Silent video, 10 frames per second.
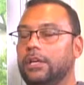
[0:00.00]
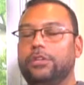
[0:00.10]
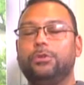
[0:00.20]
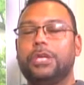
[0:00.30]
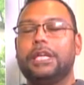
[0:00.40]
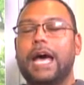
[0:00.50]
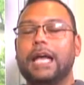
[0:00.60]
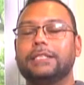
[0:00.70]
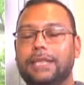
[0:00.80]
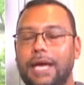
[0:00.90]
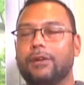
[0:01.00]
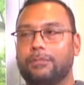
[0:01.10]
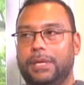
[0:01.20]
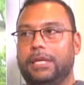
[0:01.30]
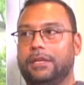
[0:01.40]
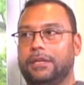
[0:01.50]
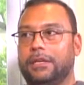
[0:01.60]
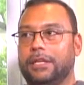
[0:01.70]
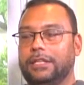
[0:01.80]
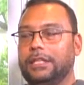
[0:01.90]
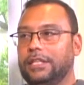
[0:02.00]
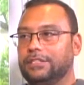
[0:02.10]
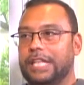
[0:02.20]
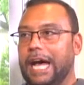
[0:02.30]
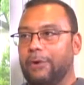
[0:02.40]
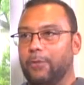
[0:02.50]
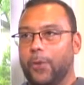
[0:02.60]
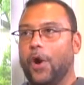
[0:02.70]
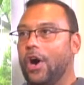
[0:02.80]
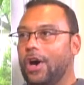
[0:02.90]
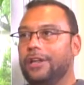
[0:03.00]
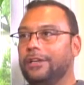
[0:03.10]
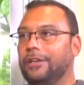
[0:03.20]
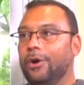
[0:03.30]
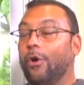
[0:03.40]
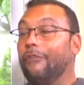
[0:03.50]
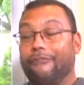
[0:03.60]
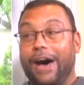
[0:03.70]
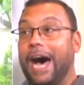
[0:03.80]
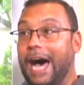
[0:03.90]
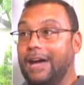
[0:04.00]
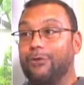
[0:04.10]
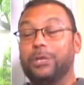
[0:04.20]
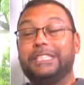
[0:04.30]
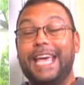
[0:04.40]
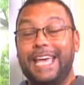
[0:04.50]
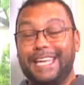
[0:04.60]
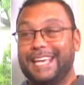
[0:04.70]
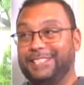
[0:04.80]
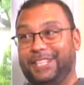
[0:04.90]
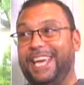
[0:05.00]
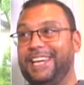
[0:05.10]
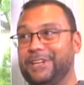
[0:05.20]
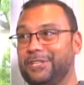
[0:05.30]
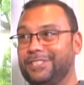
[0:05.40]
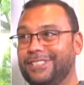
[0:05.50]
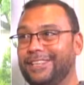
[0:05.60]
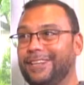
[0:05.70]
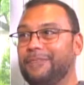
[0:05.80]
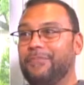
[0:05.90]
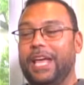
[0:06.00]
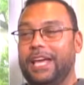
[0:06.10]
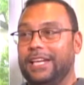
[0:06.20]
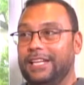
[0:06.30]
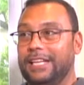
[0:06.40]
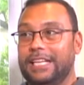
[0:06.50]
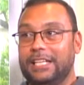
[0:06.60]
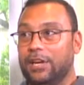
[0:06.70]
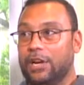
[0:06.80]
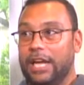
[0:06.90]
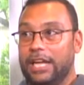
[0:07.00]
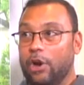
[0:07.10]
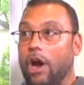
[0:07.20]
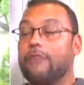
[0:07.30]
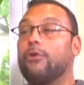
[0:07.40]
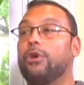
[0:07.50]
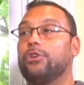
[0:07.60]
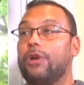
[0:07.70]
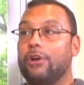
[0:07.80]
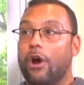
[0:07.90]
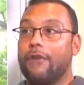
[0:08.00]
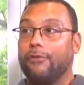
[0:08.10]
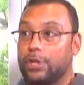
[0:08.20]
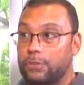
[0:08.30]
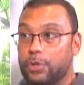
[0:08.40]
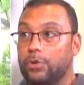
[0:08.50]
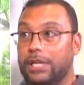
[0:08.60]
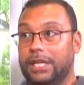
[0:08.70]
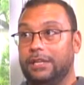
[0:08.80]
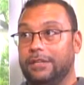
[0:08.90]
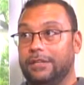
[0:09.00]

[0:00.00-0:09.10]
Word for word: You cannot tell me that there's not 1 or 5 or 10 educators either in Hartford or the greater Hartford community